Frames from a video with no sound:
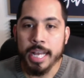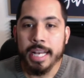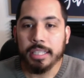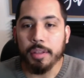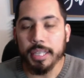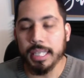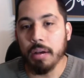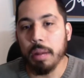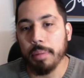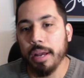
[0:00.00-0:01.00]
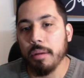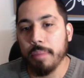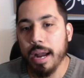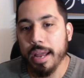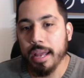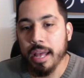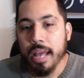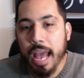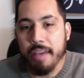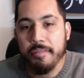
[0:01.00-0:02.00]
So this is how I plan on buying
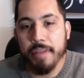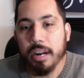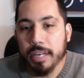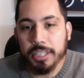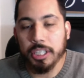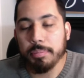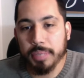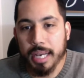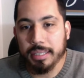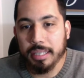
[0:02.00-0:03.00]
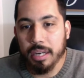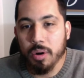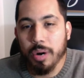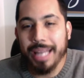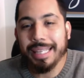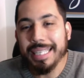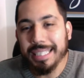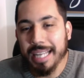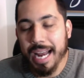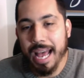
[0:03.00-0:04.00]
a very cheap Tesla, or at
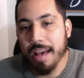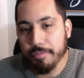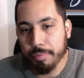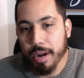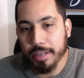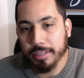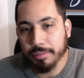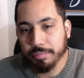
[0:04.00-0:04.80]
least at half price.